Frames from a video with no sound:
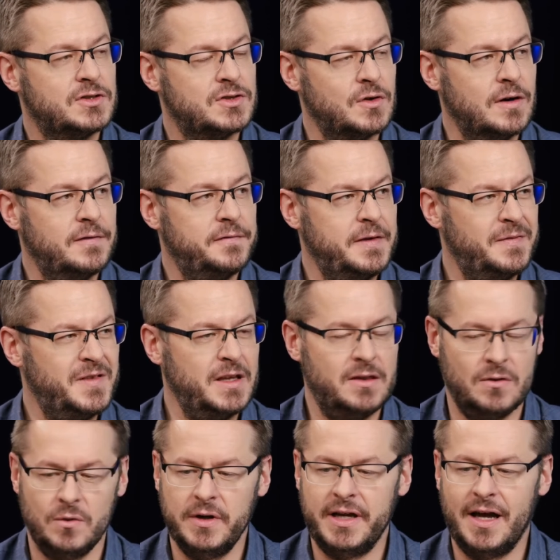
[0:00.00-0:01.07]
Surah
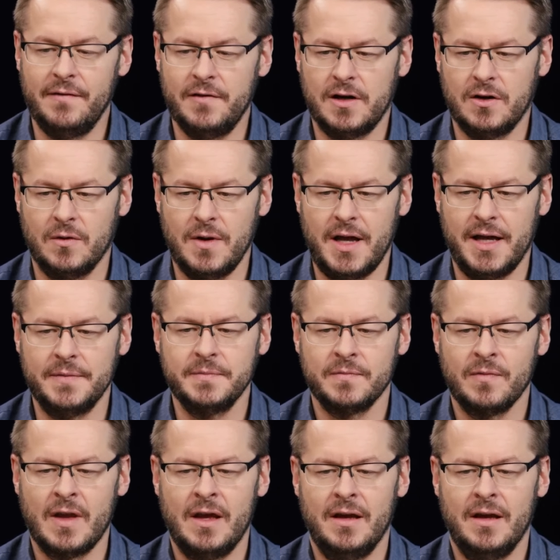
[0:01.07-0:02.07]
53 of the Quran.